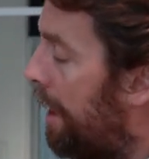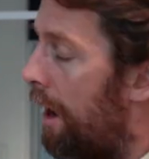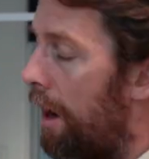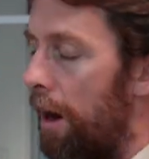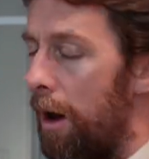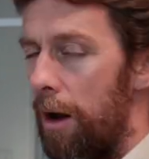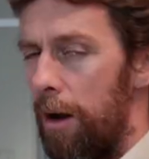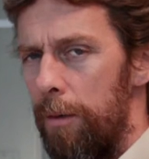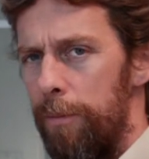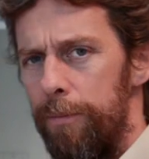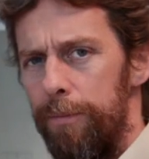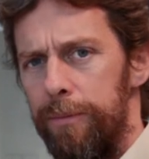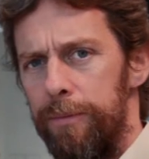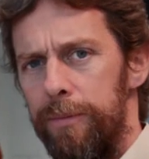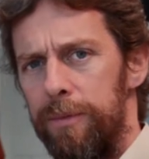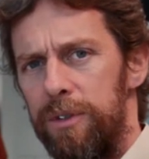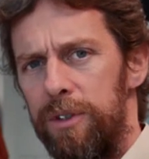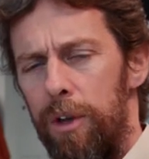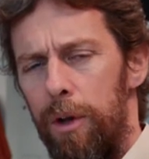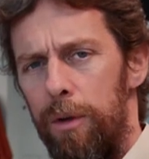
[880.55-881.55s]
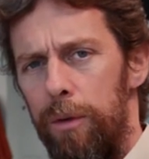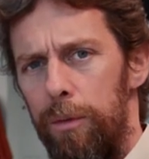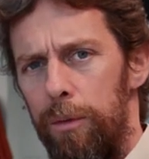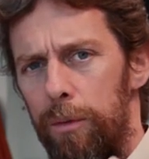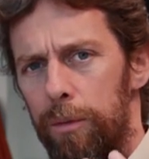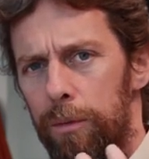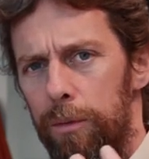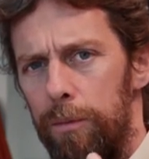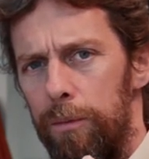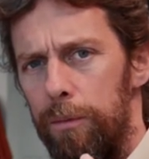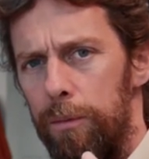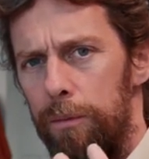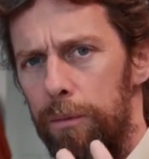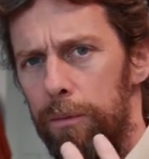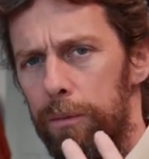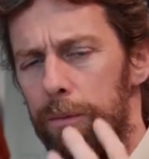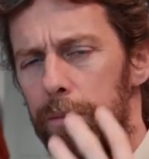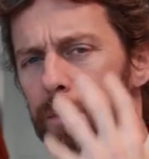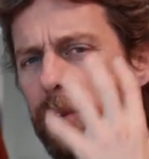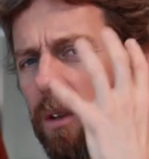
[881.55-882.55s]
Um, so
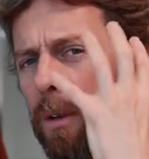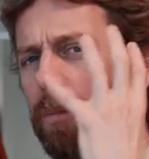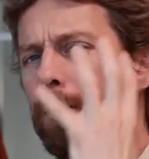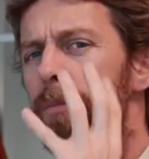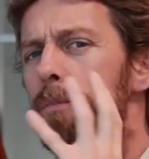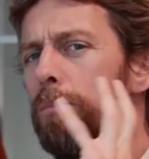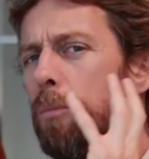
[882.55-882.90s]
the